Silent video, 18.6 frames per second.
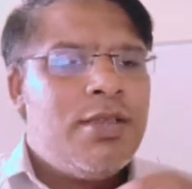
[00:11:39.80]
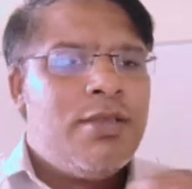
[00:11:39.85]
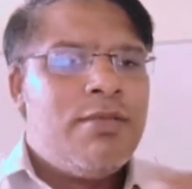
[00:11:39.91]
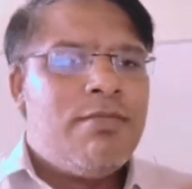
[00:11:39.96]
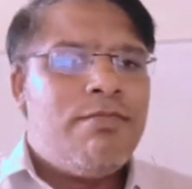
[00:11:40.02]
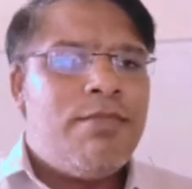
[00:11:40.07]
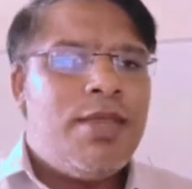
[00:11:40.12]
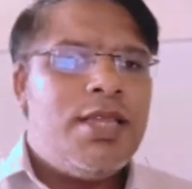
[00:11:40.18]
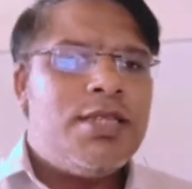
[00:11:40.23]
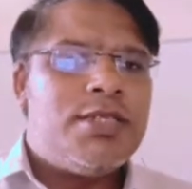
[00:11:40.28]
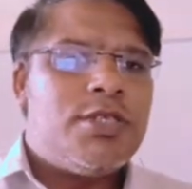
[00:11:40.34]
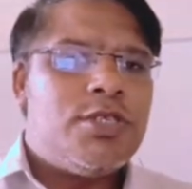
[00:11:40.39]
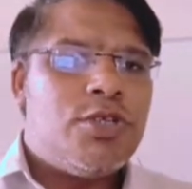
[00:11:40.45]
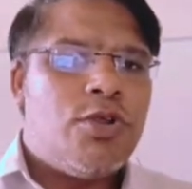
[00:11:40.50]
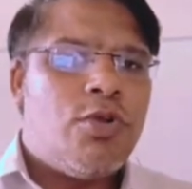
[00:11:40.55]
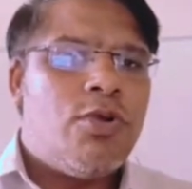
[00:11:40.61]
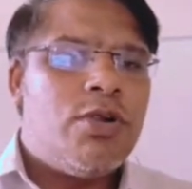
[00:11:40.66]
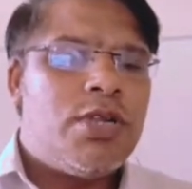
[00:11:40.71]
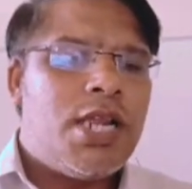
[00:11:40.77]
means
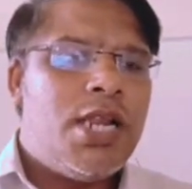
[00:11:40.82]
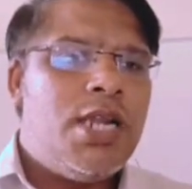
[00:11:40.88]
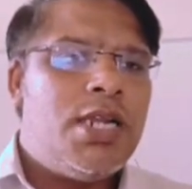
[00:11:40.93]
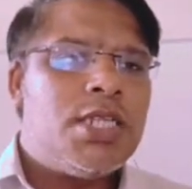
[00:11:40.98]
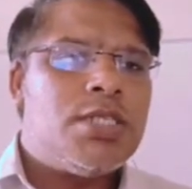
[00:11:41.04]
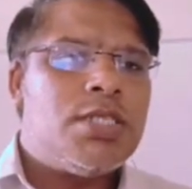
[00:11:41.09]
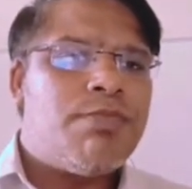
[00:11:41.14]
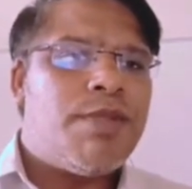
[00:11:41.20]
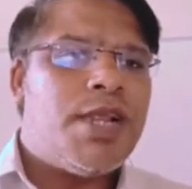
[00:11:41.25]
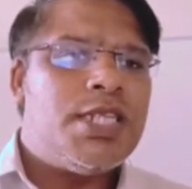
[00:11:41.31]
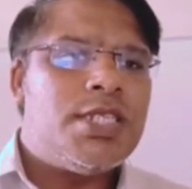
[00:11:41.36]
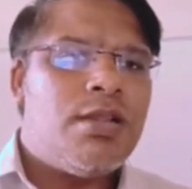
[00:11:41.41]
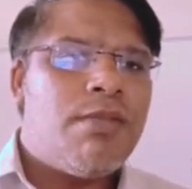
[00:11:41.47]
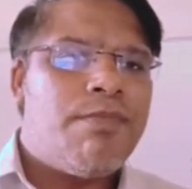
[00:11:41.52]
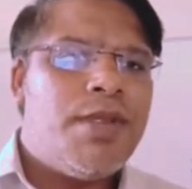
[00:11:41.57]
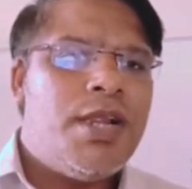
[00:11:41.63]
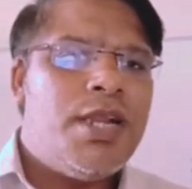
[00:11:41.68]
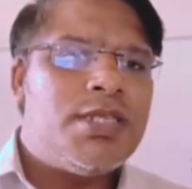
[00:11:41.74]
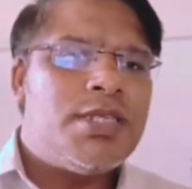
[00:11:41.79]
short interspersed
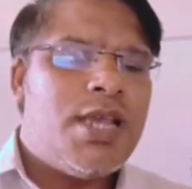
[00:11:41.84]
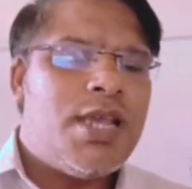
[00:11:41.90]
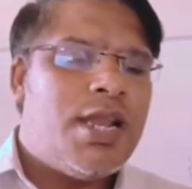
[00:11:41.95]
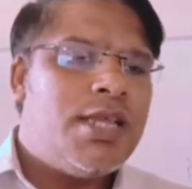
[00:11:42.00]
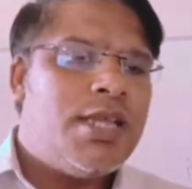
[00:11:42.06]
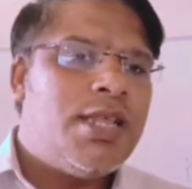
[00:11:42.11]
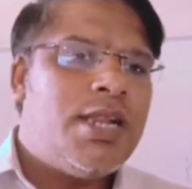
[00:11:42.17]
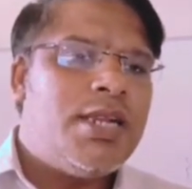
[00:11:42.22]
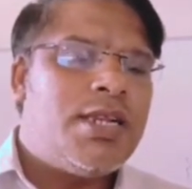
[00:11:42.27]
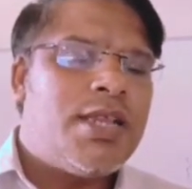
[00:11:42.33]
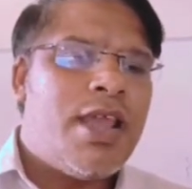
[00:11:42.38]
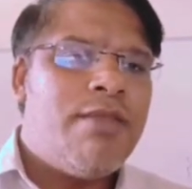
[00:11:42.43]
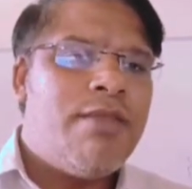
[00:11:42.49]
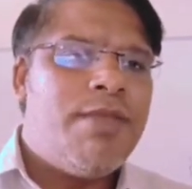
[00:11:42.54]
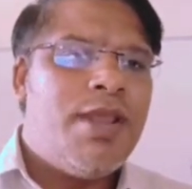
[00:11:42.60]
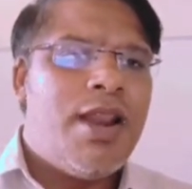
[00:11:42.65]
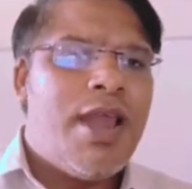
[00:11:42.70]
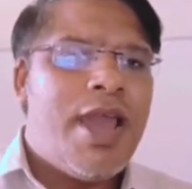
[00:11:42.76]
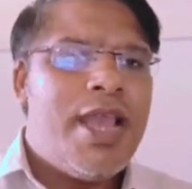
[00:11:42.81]
repeats, another it
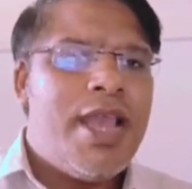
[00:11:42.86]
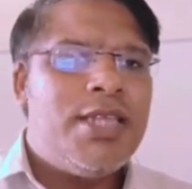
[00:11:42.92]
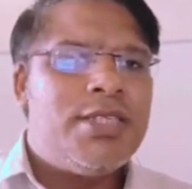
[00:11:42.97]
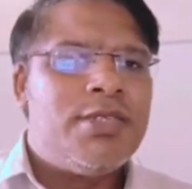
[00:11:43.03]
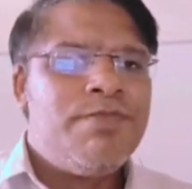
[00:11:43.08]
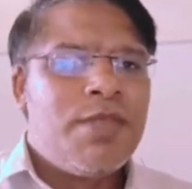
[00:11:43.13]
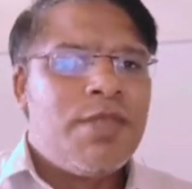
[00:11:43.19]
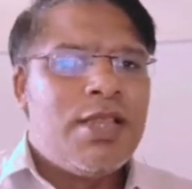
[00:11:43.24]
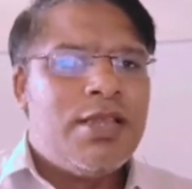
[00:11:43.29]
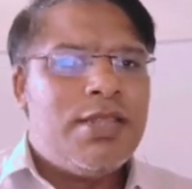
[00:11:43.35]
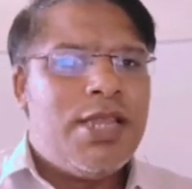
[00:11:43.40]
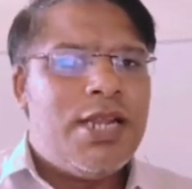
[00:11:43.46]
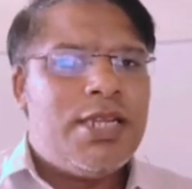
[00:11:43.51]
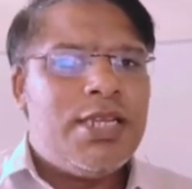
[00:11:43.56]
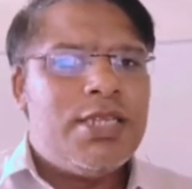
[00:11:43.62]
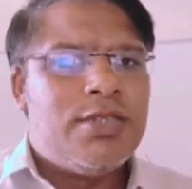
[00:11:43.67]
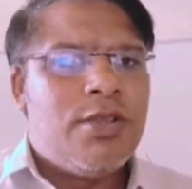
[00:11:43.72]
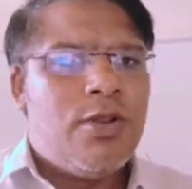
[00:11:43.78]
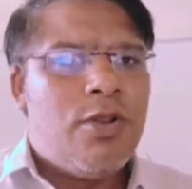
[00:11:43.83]
can be lines, that
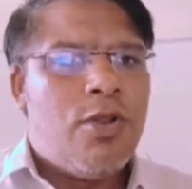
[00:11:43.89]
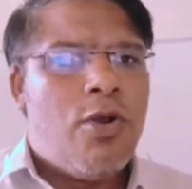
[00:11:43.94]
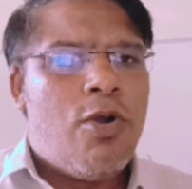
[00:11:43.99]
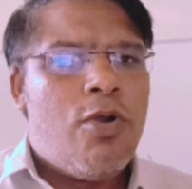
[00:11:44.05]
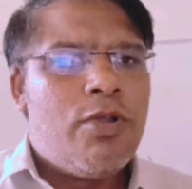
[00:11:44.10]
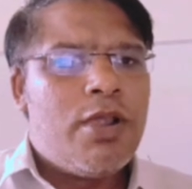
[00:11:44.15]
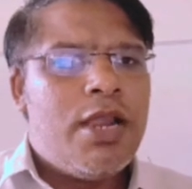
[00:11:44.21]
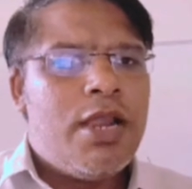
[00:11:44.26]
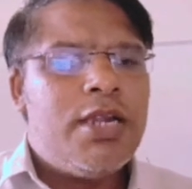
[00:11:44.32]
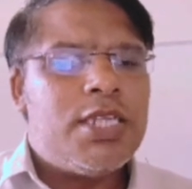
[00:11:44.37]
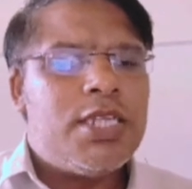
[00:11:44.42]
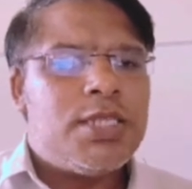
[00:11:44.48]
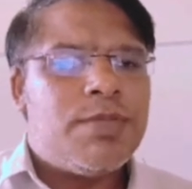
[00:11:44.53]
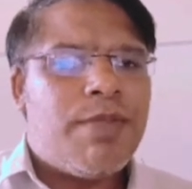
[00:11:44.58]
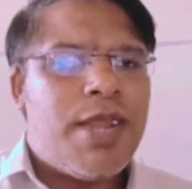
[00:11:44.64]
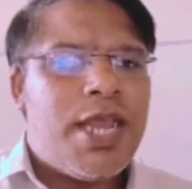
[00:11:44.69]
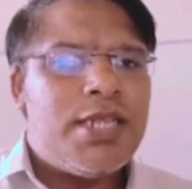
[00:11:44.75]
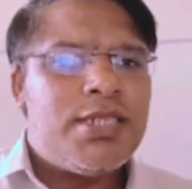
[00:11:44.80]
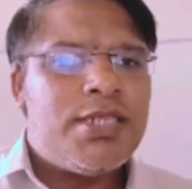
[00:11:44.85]
is long
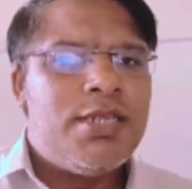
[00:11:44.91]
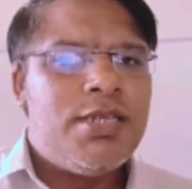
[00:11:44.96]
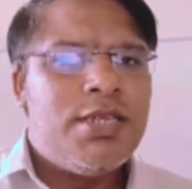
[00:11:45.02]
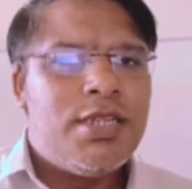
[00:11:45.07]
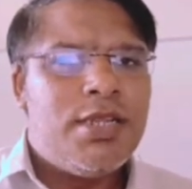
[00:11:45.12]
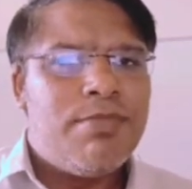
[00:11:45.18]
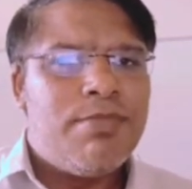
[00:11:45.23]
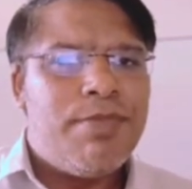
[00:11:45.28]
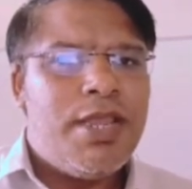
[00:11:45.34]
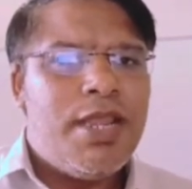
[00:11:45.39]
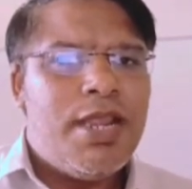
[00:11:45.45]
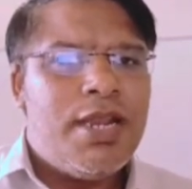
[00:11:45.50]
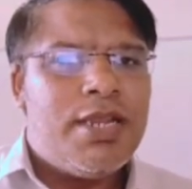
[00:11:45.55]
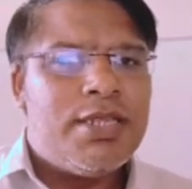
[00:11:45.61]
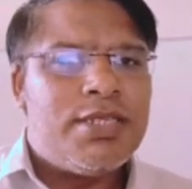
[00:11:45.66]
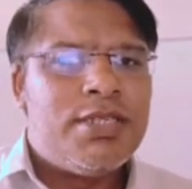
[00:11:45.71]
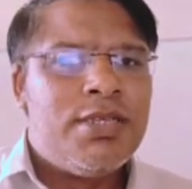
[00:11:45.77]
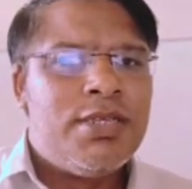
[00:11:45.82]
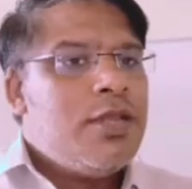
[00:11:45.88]
interspersed
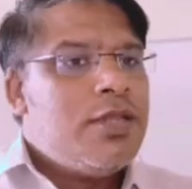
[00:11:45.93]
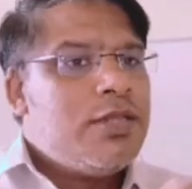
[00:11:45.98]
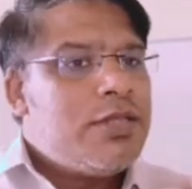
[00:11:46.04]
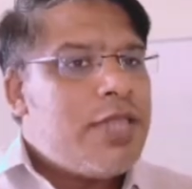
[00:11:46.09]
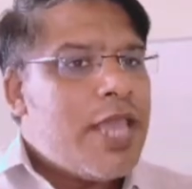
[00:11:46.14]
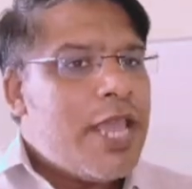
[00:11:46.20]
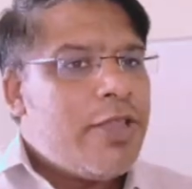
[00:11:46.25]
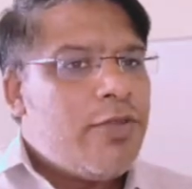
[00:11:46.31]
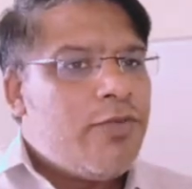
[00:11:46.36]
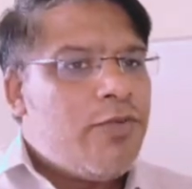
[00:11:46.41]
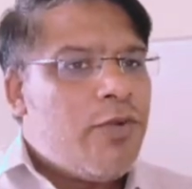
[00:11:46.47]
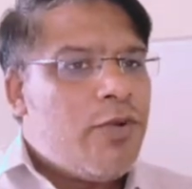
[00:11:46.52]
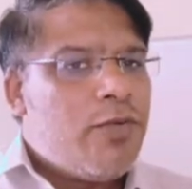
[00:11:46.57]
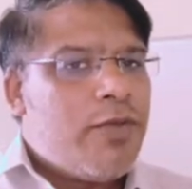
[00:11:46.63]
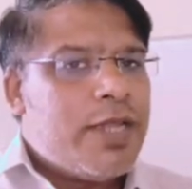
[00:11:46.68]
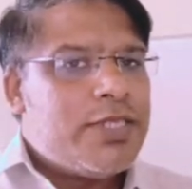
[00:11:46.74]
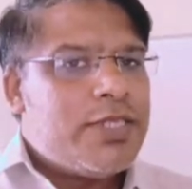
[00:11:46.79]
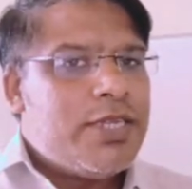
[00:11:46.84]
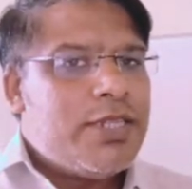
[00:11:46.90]
repeats. Thank you for
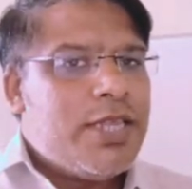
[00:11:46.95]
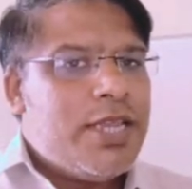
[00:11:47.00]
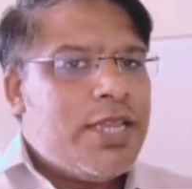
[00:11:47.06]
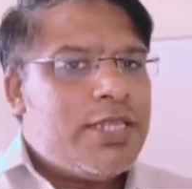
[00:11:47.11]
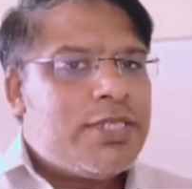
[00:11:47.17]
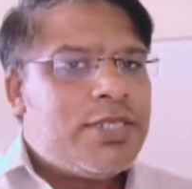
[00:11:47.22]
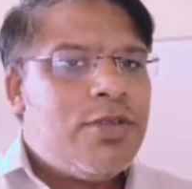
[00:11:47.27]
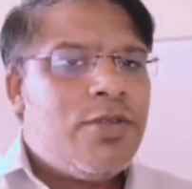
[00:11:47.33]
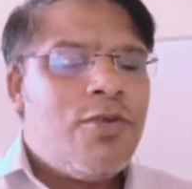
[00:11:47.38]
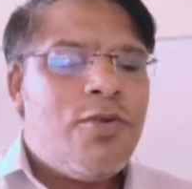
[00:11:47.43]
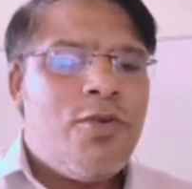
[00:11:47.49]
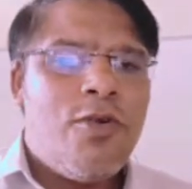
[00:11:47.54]
watching this.